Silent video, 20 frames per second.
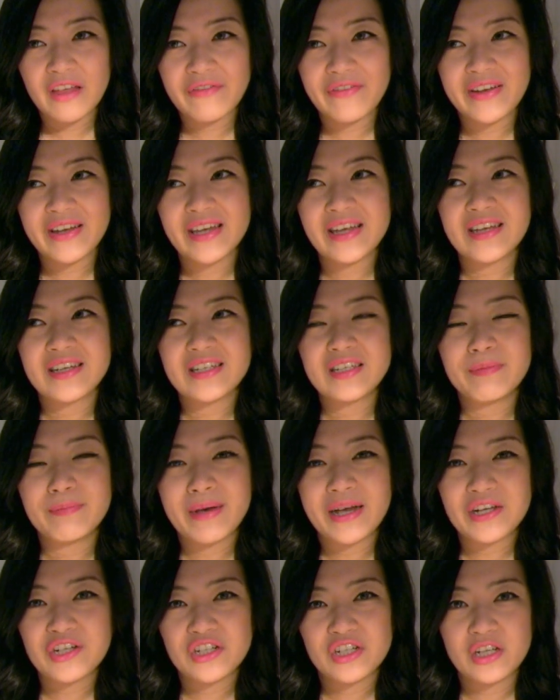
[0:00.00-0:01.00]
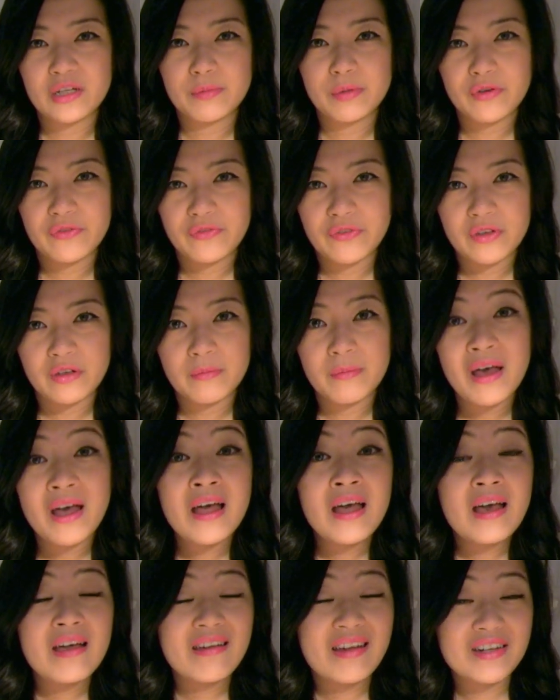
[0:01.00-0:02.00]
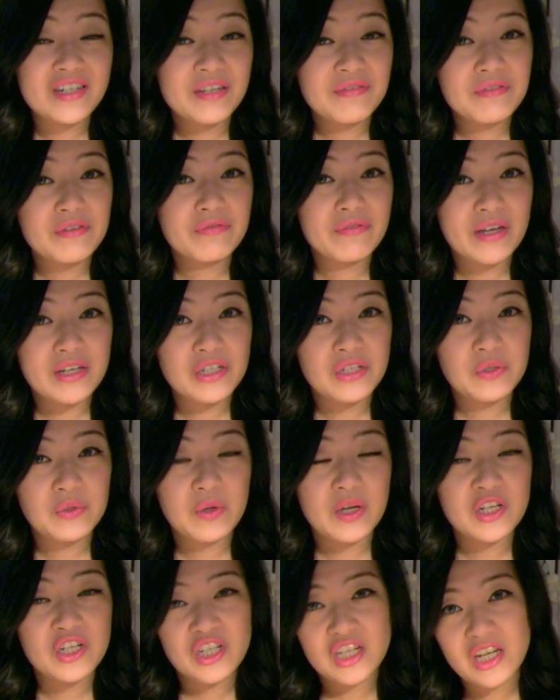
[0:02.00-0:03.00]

If I needed to buy Chanel perfume, I actually have to run to a